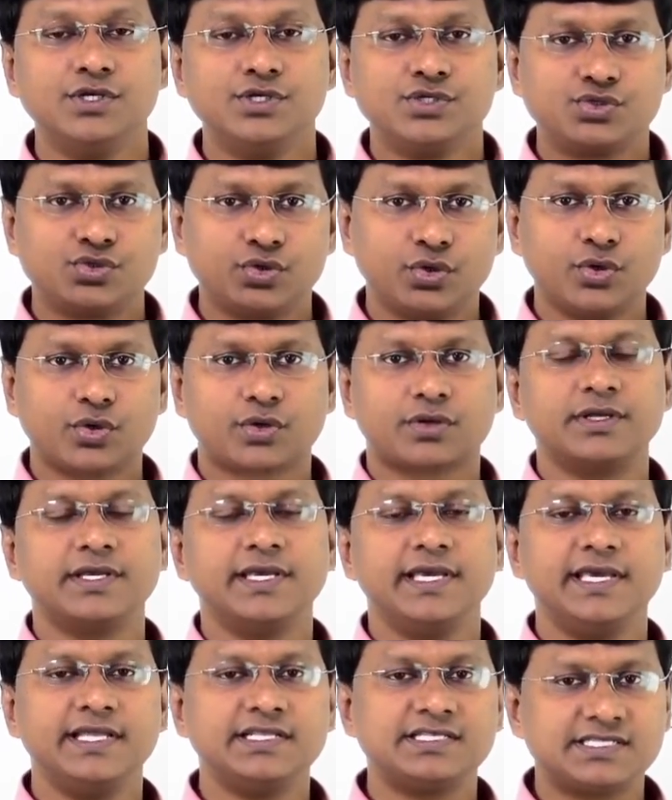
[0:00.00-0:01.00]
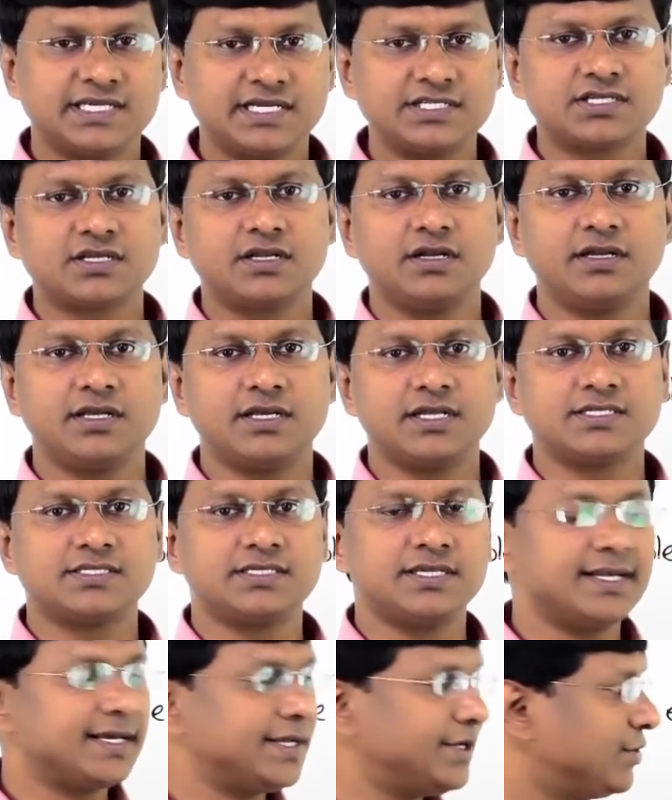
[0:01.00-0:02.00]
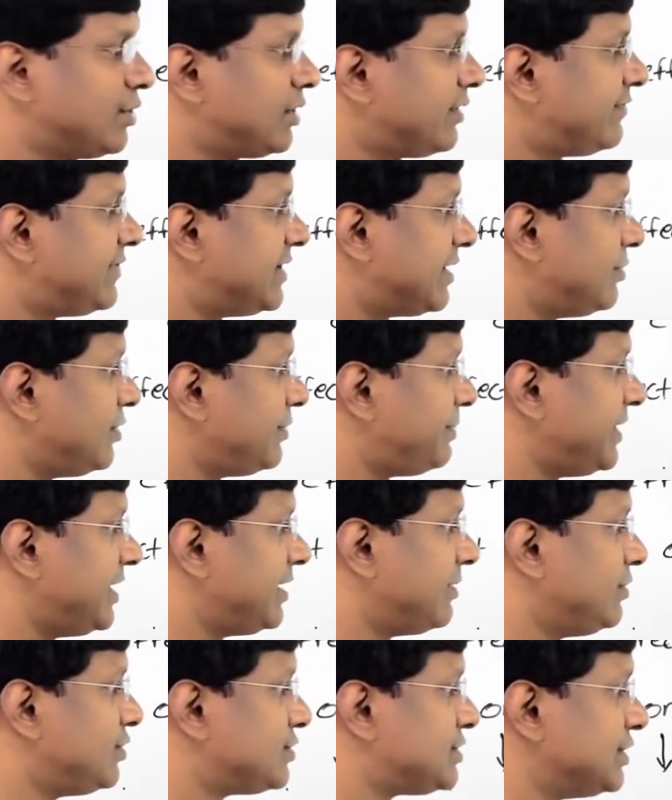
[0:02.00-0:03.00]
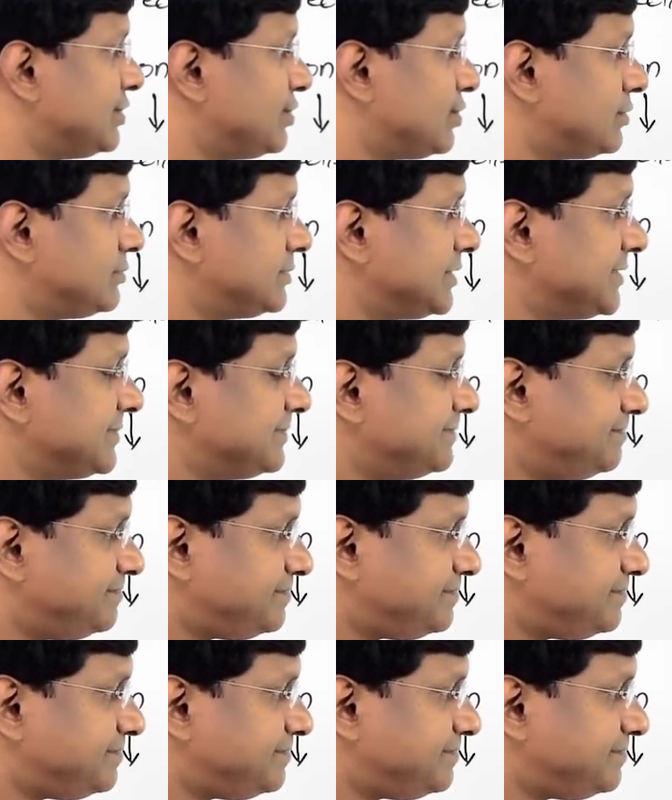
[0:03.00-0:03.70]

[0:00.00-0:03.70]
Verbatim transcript: So, in such clinical scenario of WPW syndrome,